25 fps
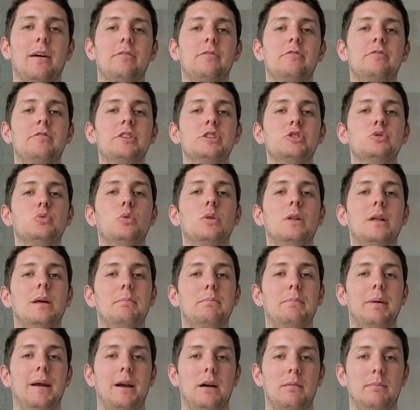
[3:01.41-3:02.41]
visual
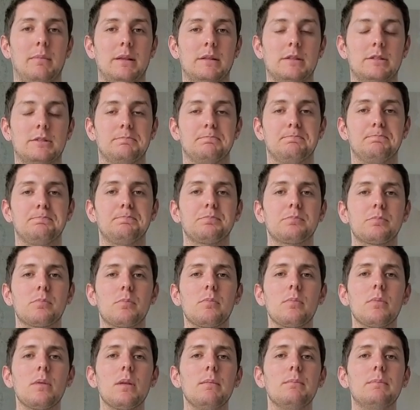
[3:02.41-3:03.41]
impairments,
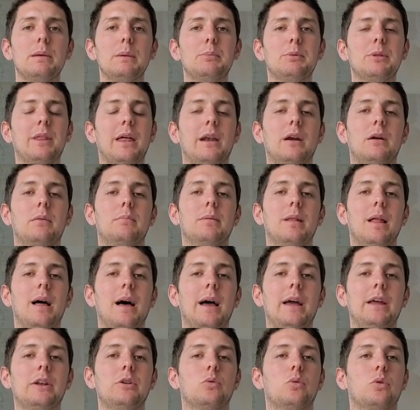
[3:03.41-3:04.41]
people that are
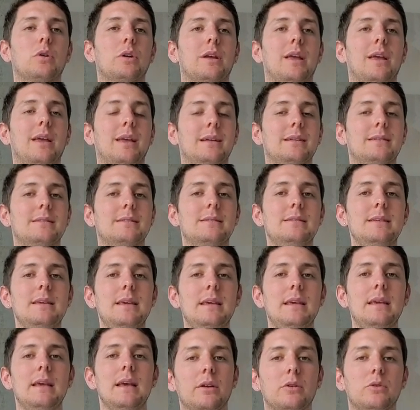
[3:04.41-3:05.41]
blind or can't
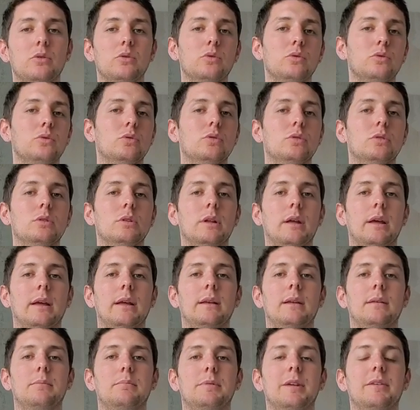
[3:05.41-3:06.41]
see. Google
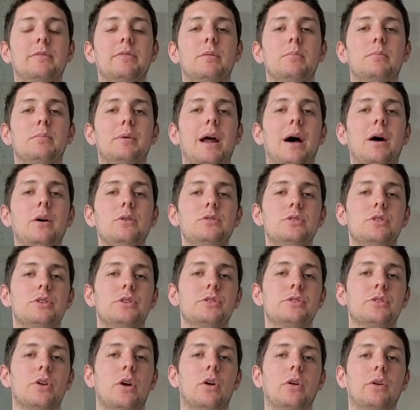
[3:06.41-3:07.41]
and different
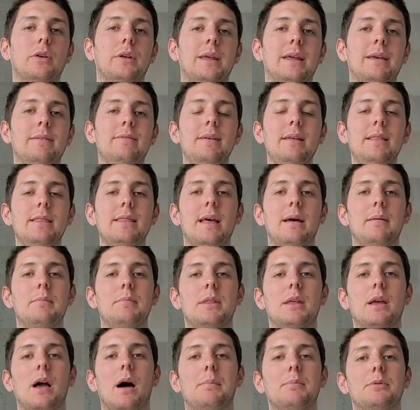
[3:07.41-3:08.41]
browsers are giving them
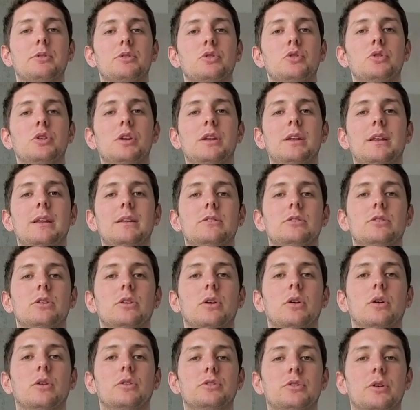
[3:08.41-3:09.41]
the opportunity
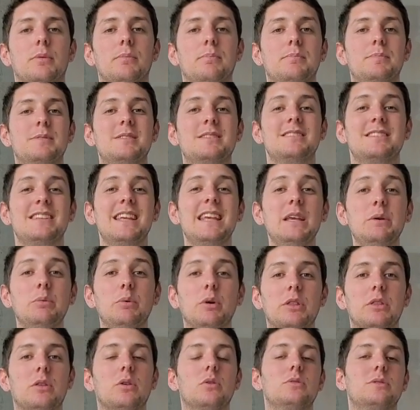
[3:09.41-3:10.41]
to see
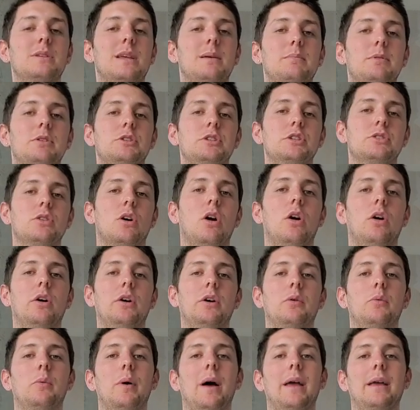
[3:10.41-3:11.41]
what those images are
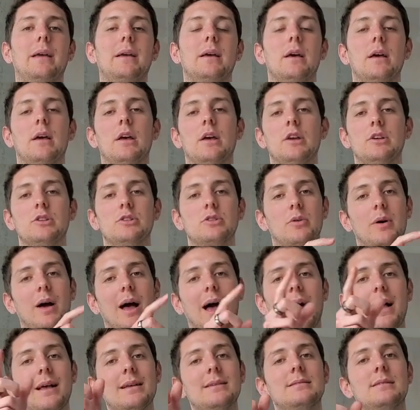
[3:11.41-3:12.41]
in a way. So
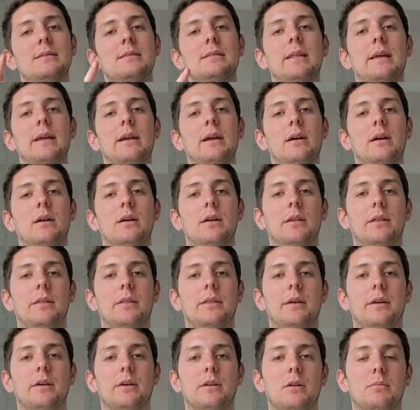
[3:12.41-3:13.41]
as their
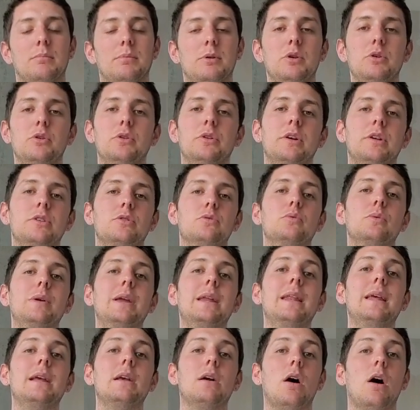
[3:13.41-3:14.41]
computer is
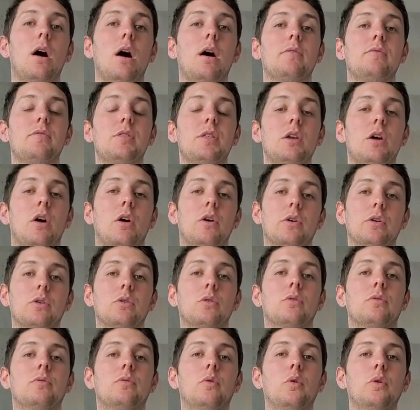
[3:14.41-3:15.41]
reading off the
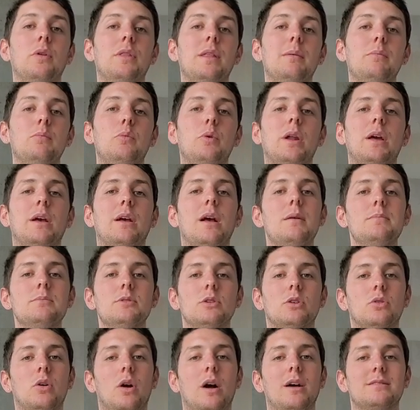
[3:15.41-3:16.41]
article for them, when it comes
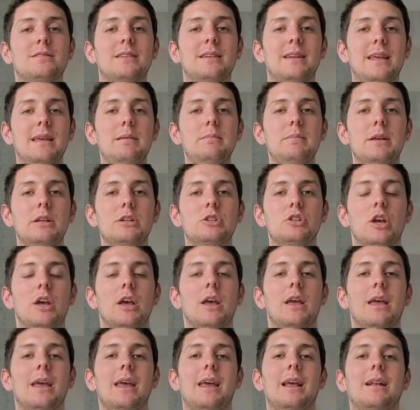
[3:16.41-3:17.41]
across an image,
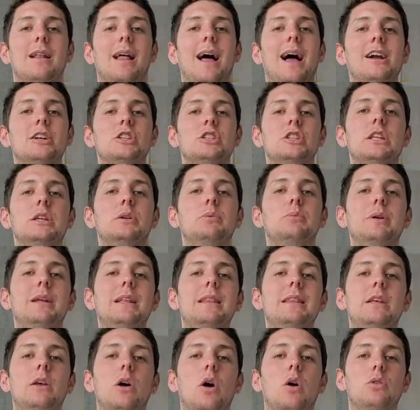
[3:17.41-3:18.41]
it'll actually read
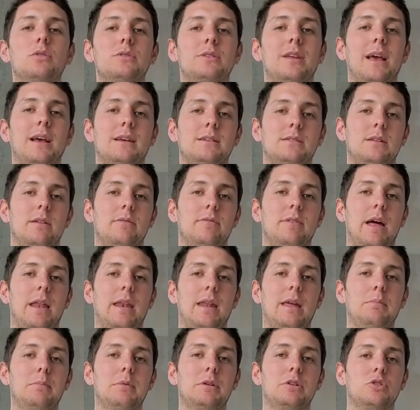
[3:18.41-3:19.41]
the alt text of that
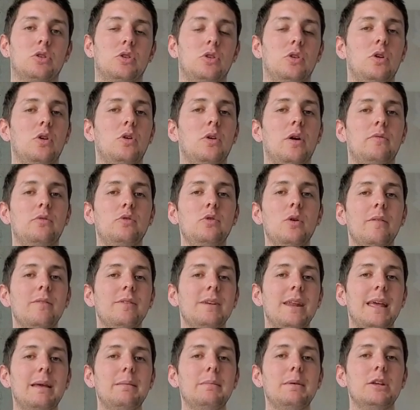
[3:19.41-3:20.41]
image. So if you have
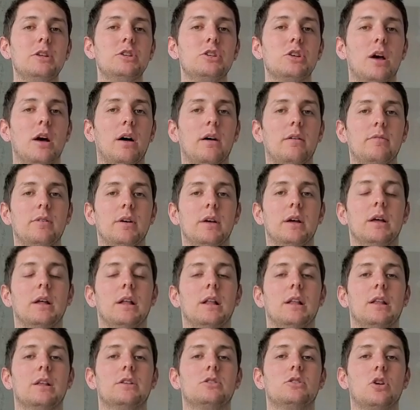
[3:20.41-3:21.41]
an image of,
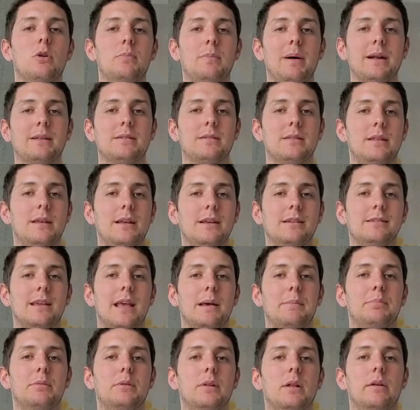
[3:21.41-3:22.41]
let's go back to the
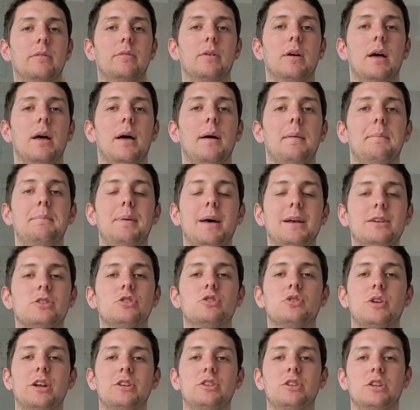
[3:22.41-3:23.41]
example of best
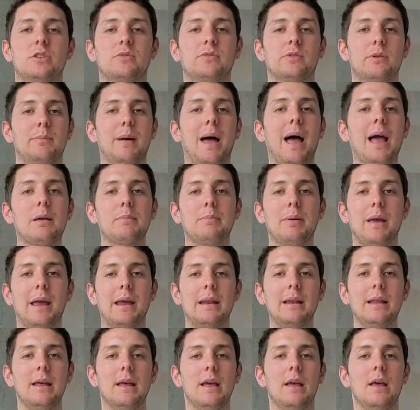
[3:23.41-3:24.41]
stretches for back
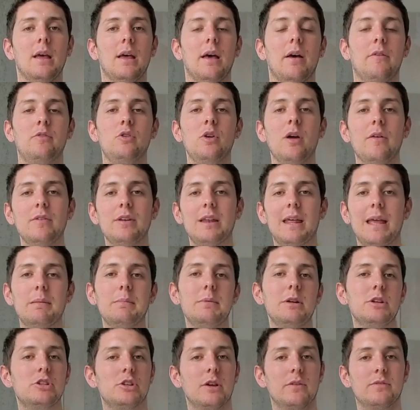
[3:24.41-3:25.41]
pain. If you have an
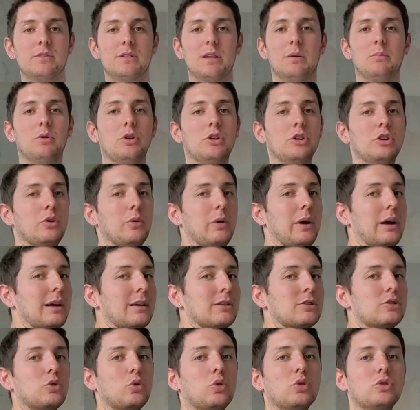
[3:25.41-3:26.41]
image of someone doing a
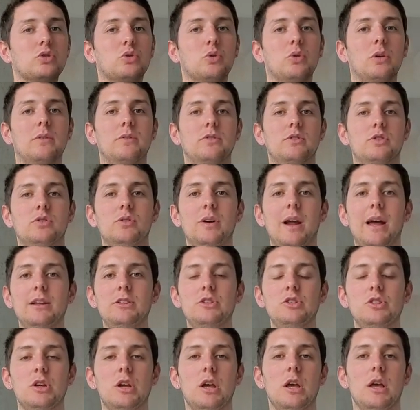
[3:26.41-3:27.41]
sort of
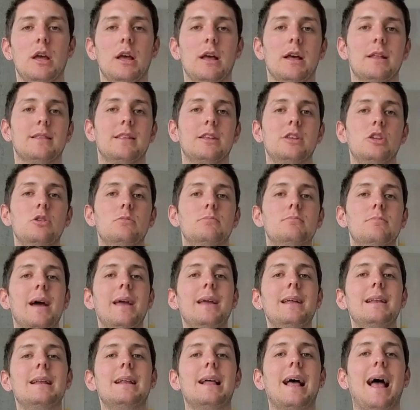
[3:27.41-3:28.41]
stretch, then you
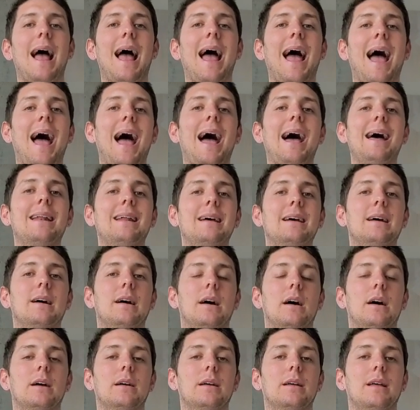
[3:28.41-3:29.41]
might add
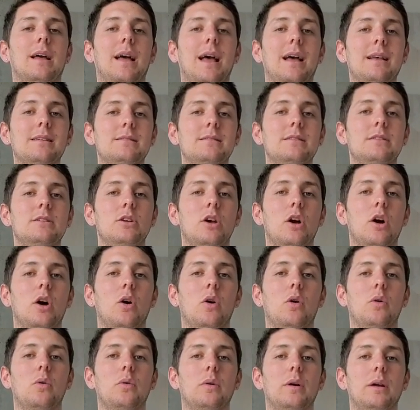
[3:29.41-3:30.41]
a
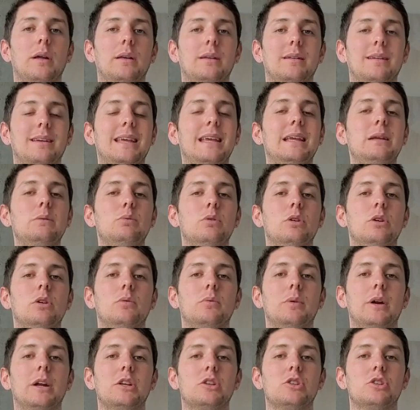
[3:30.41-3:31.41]
SEO and keyword
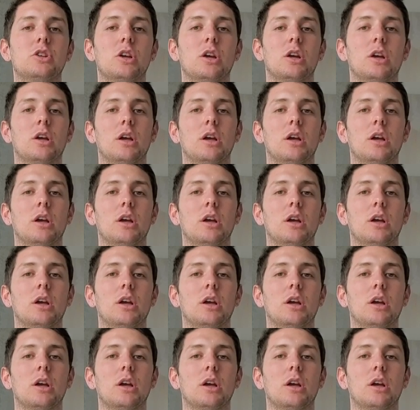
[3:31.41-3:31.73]
rich